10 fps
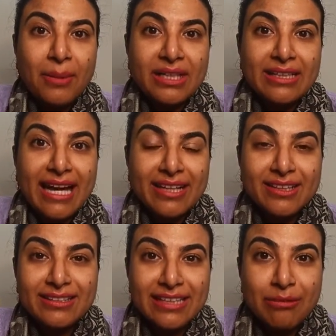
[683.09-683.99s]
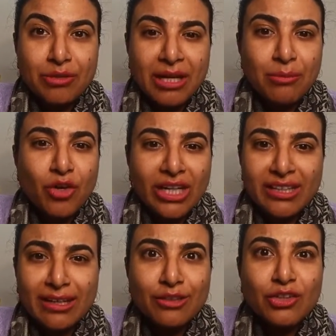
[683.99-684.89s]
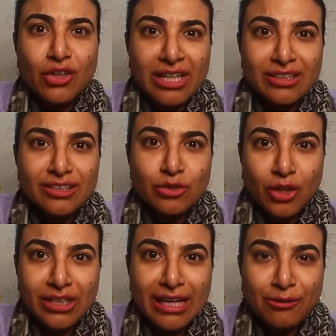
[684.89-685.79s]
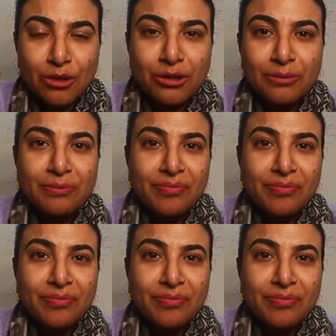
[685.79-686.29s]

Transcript: but at the same time right now the tranche is not out